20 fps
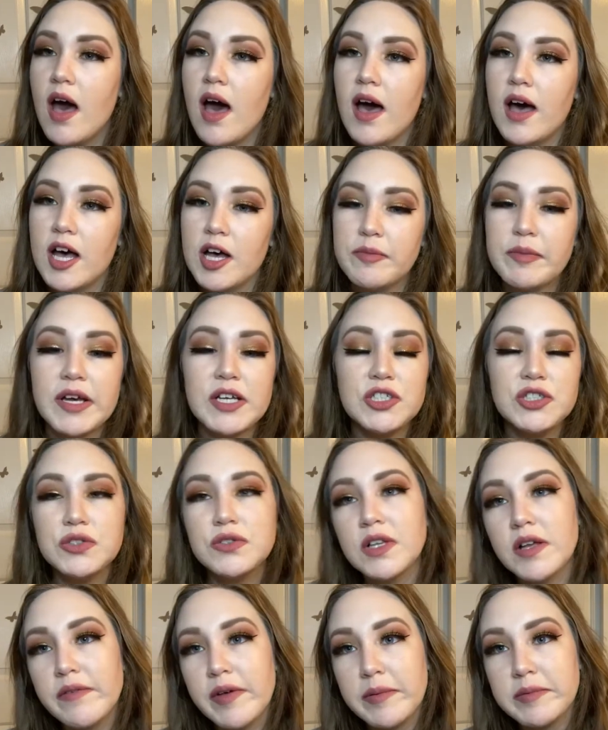Um, I do
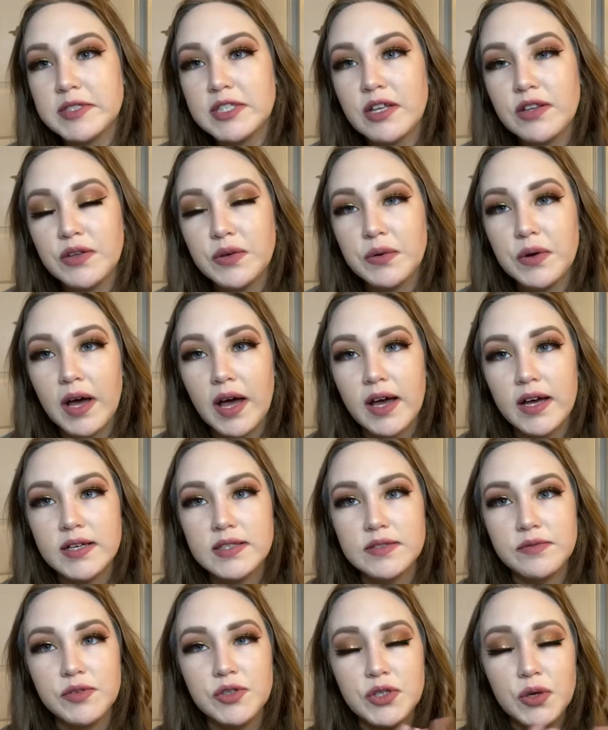love Amazon though,
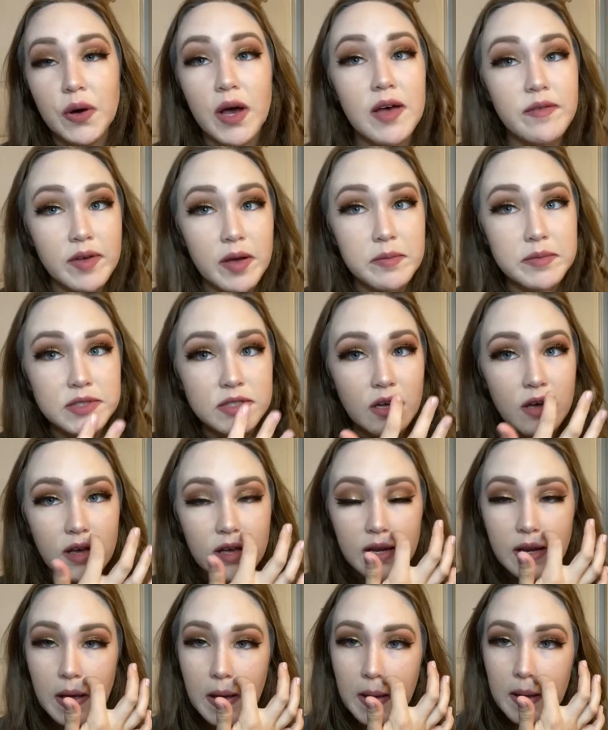guys. If you don't have
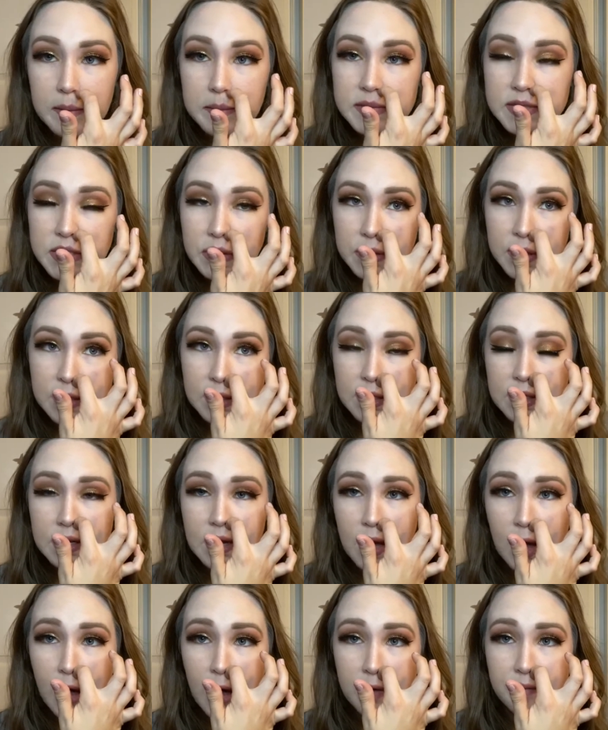Amazon, um, it's a great thing to
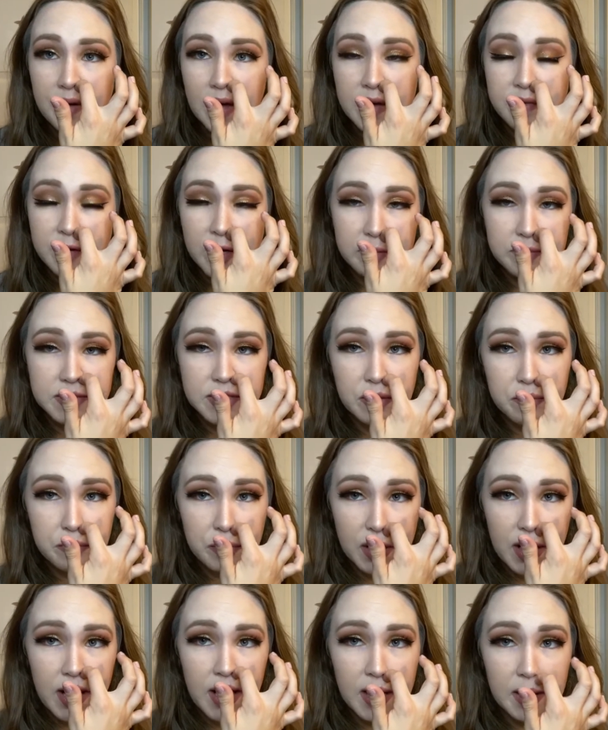have. I have Amazon
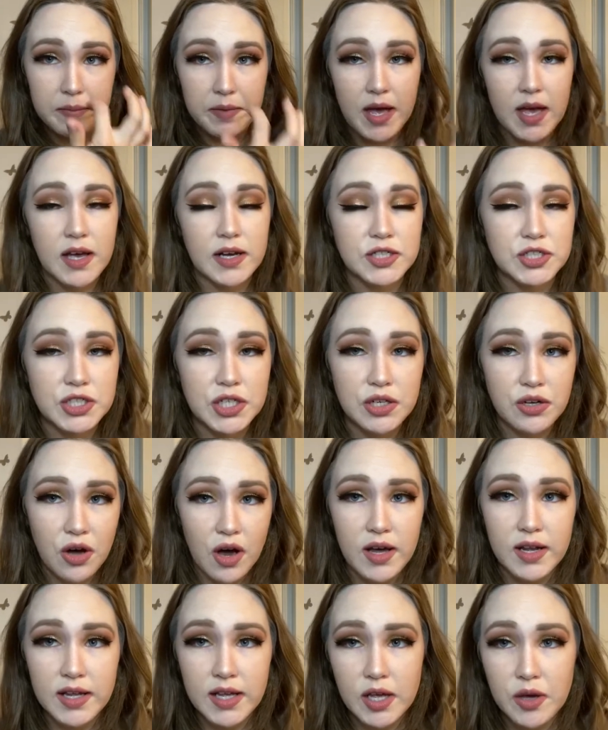Prime. I actually
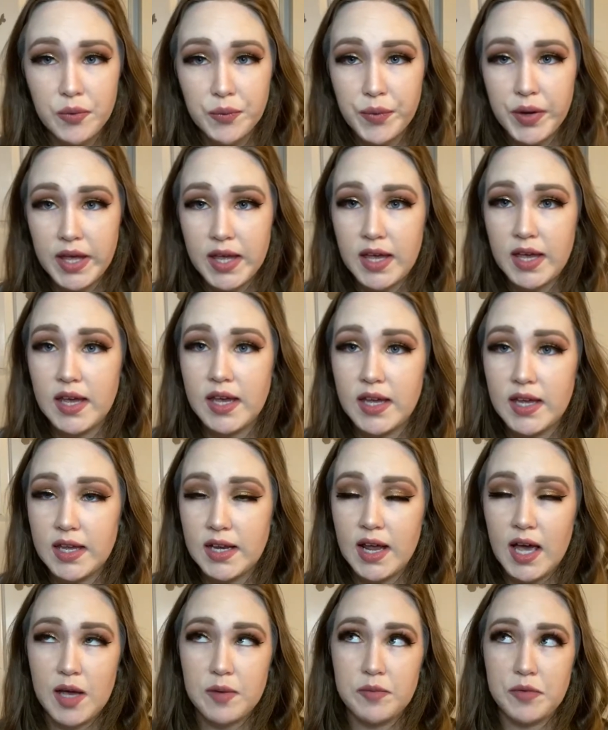got it when
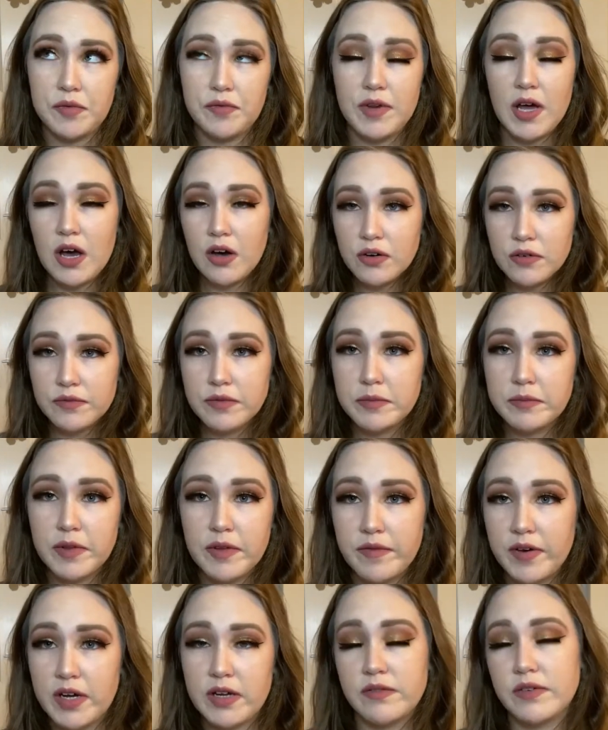I moved out for the
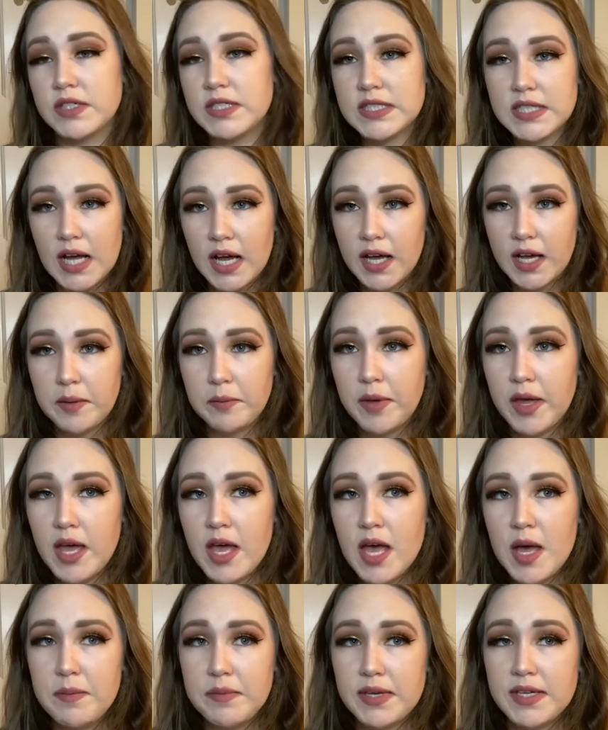very first time
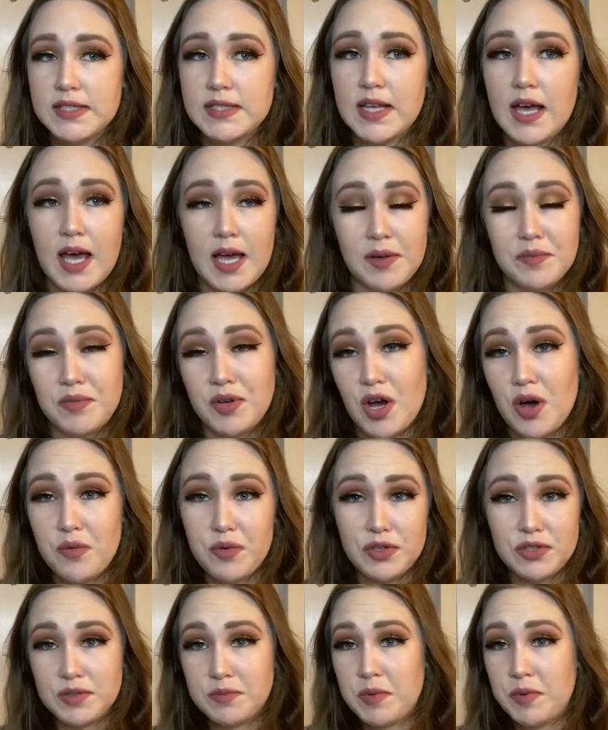because I'm not
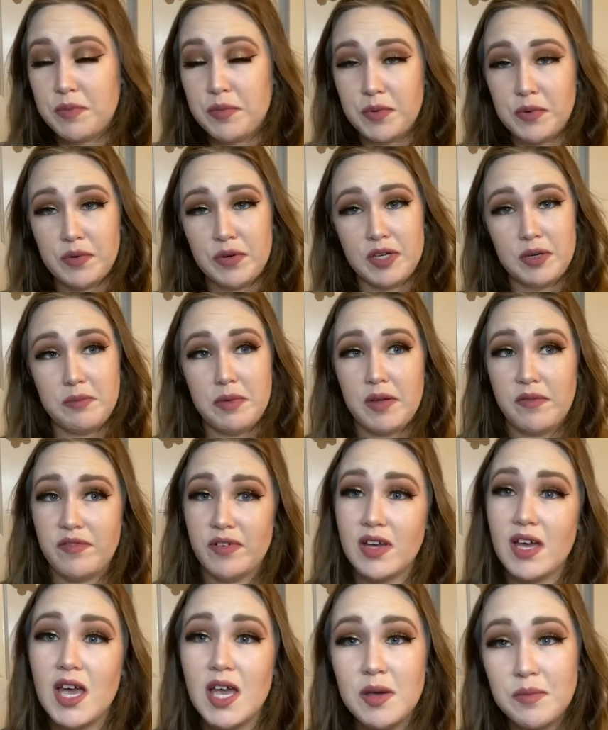one of those people who are going to pay for
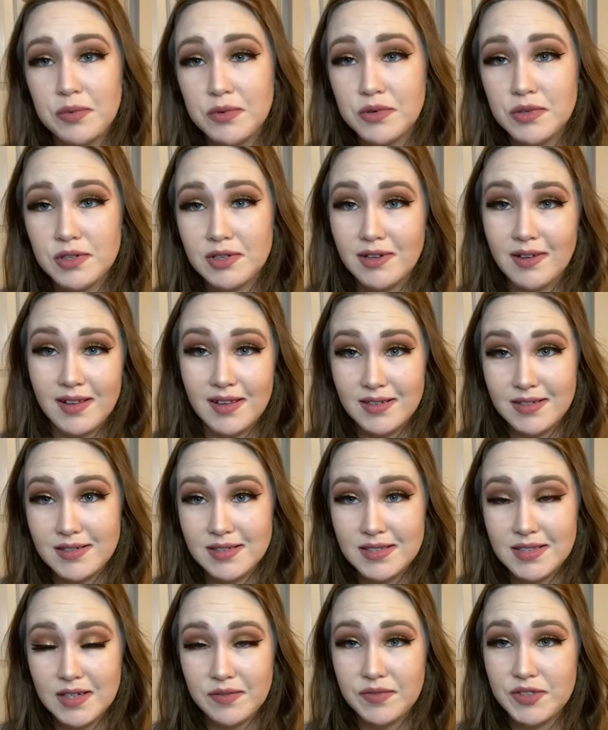cable and all that good
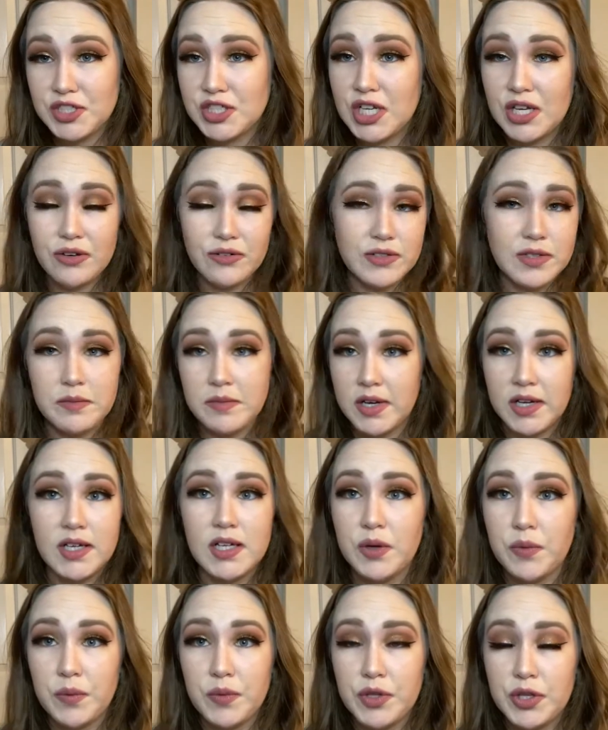stuff and channels I'm not
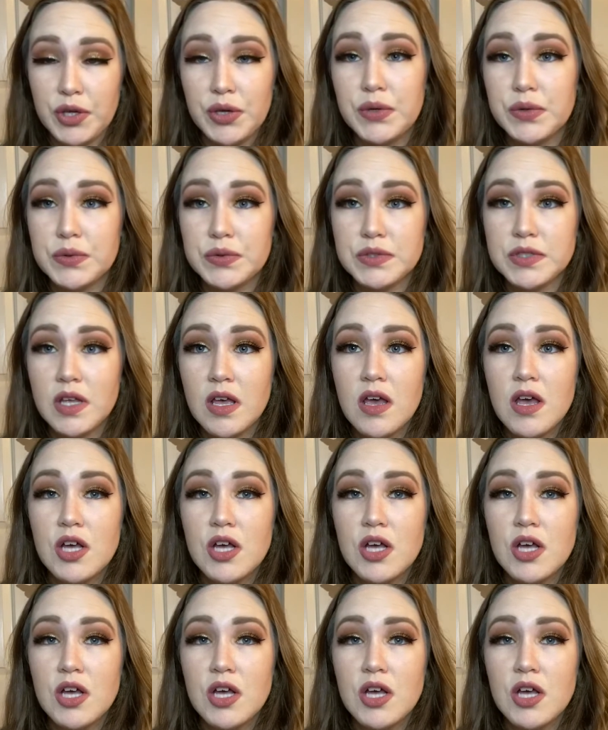going to use.